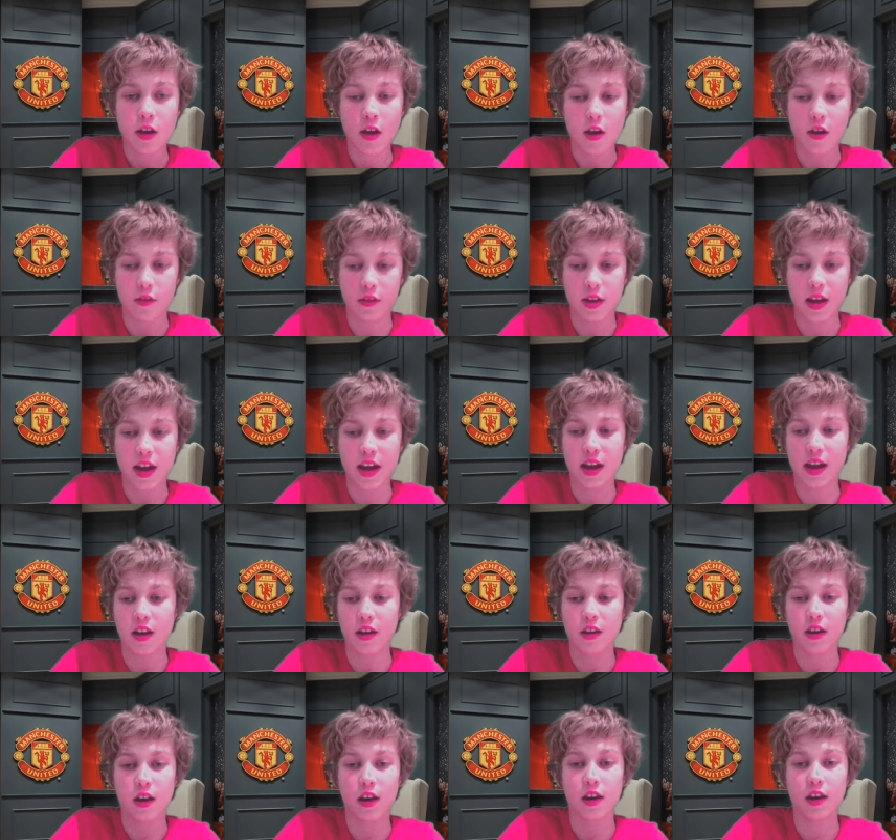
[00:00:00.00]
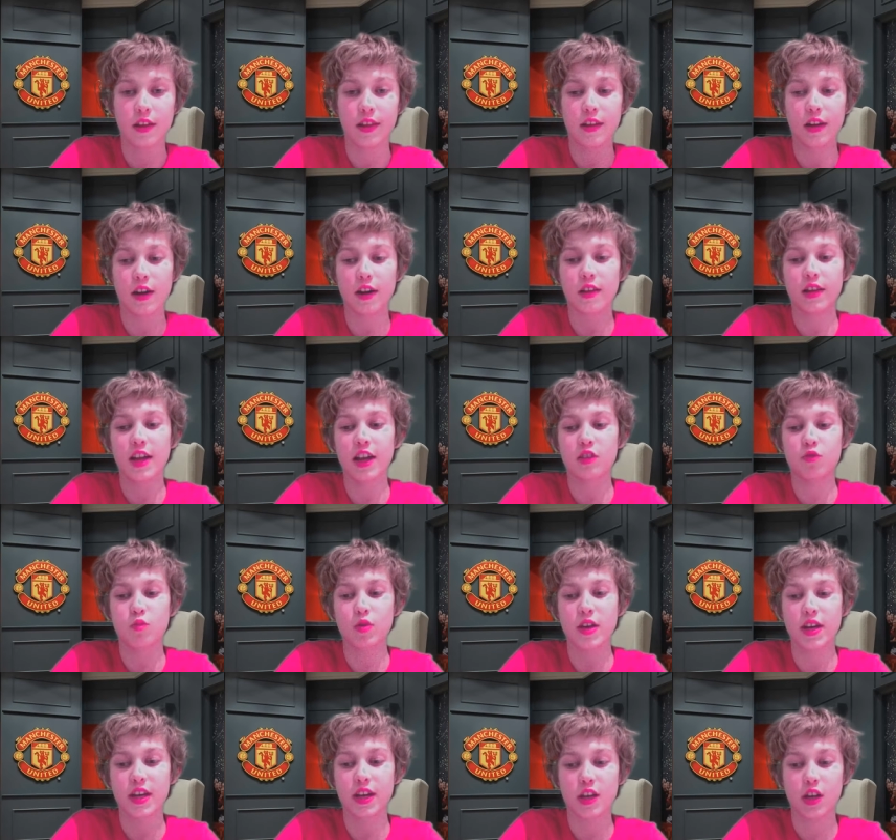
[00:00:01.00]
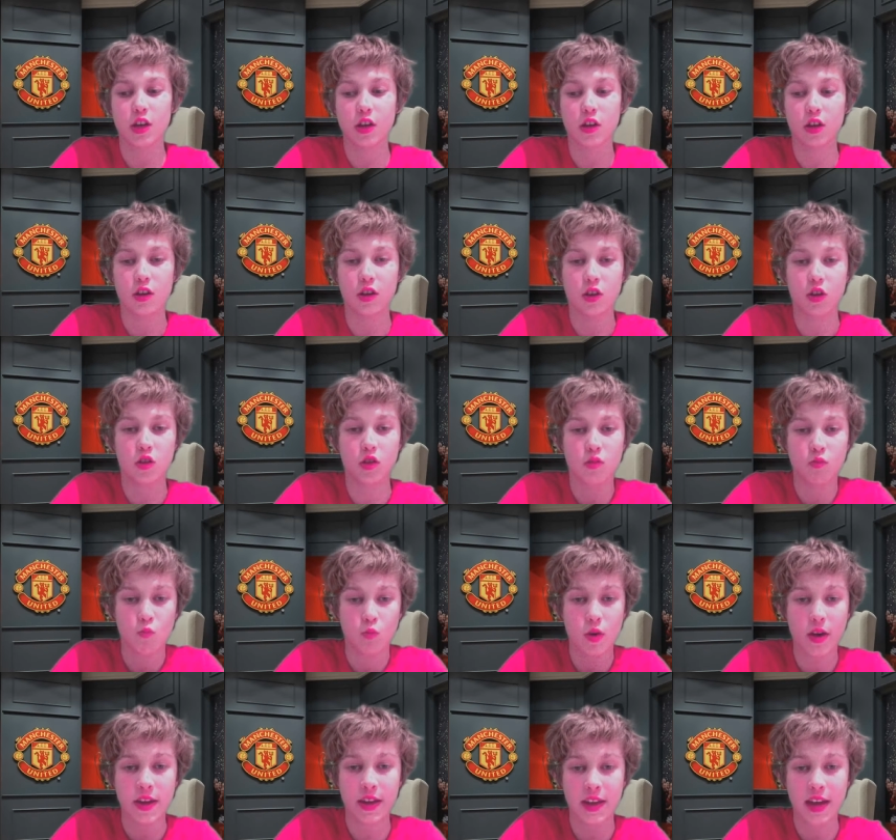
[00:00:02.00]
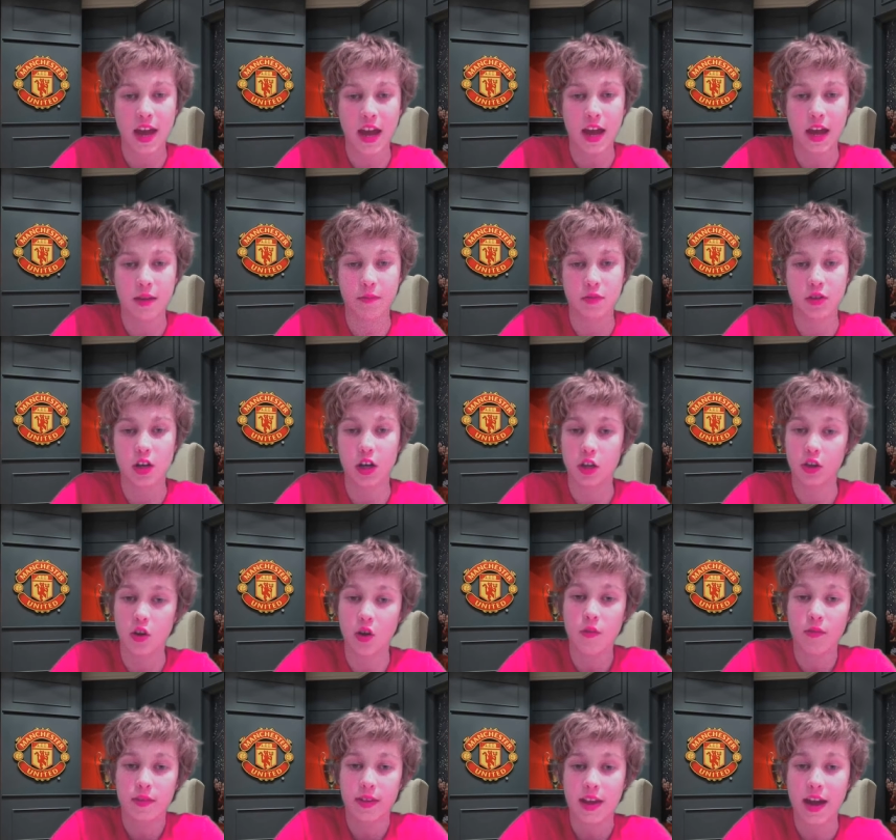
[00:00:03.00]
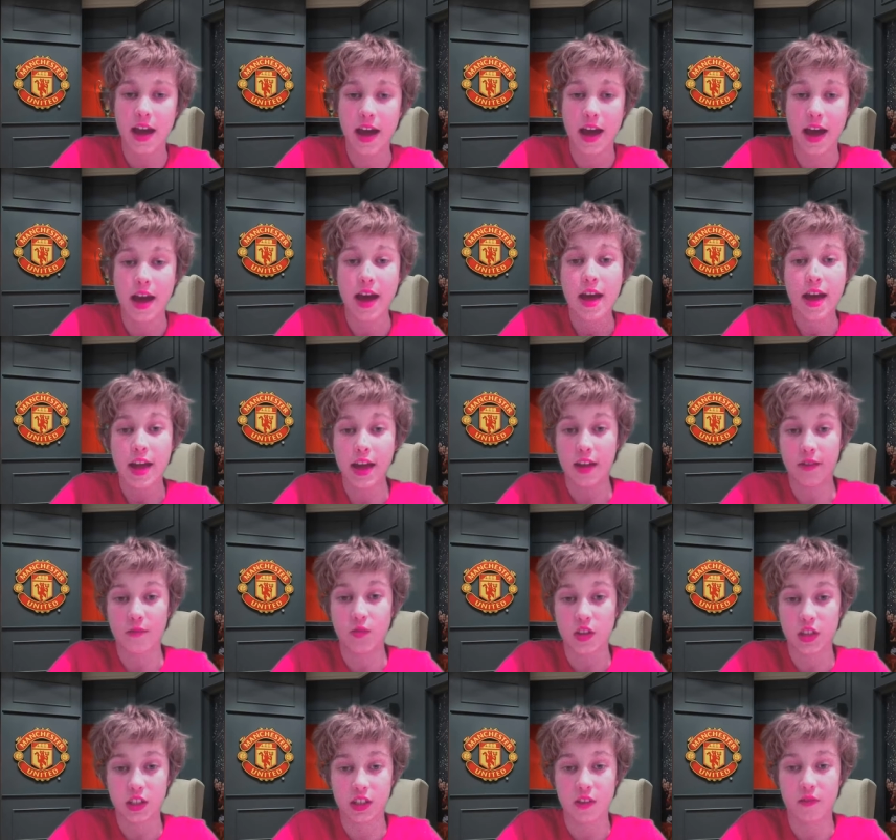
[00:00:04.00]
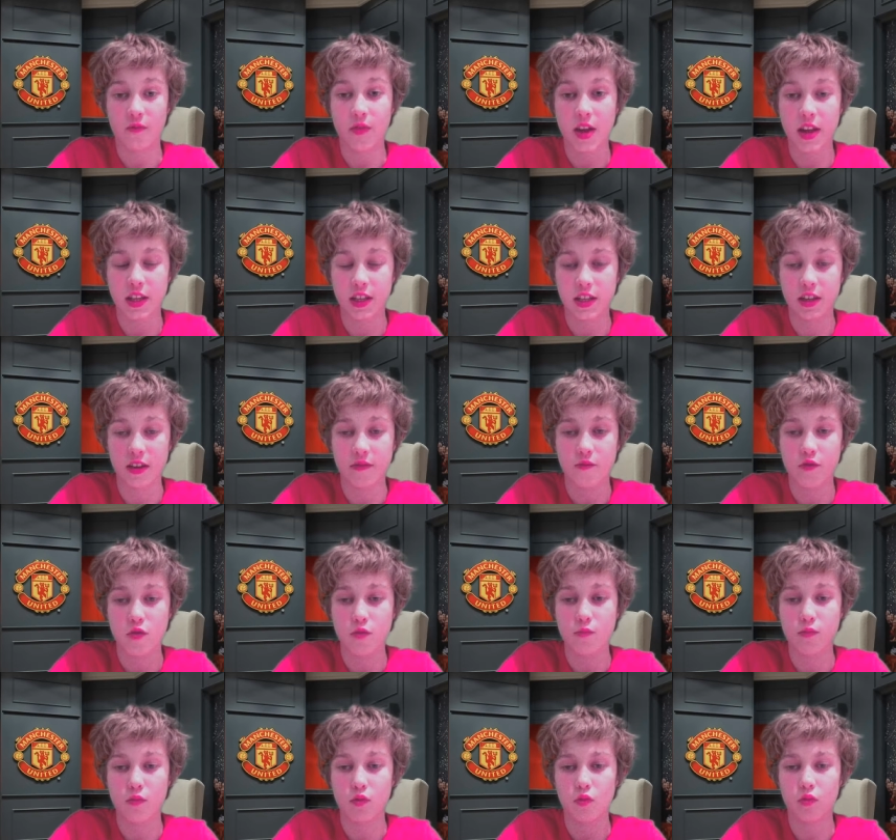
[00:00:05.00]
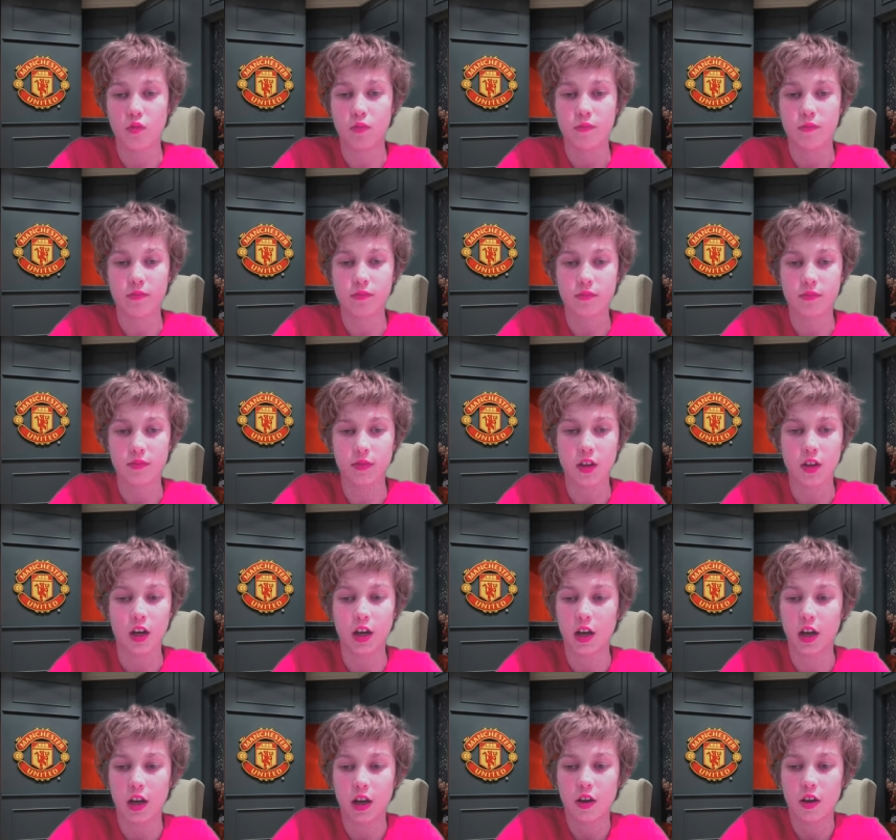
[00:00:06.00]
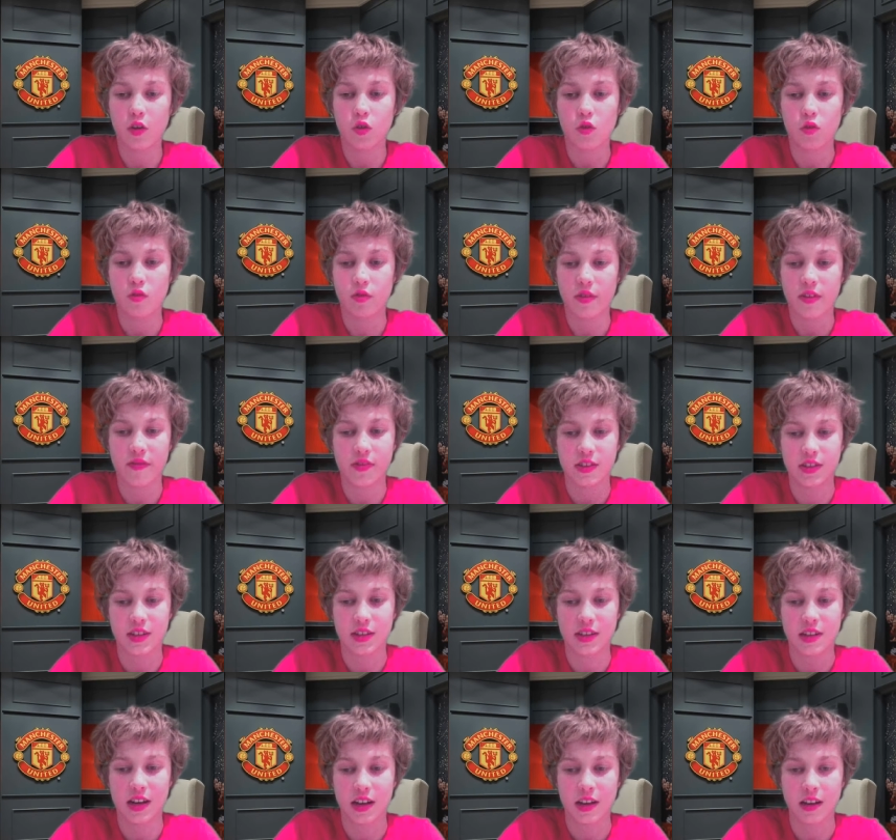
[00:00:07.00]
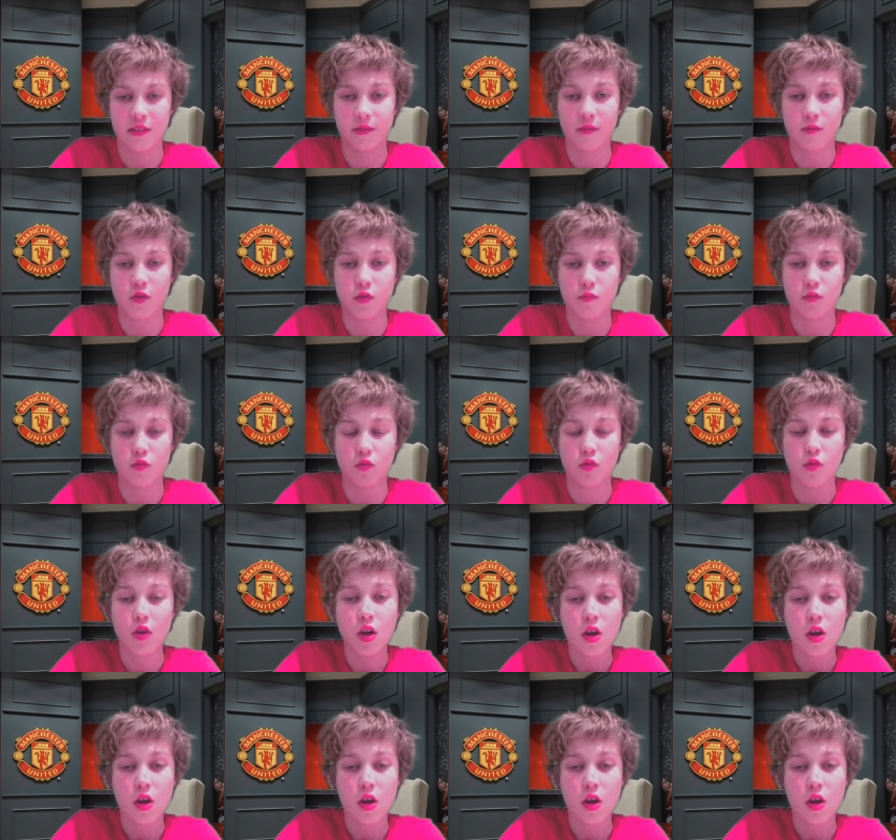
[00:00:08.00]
Okay, uh, un, unless we win games, I don't care if it's defensive football or if it's attacking football.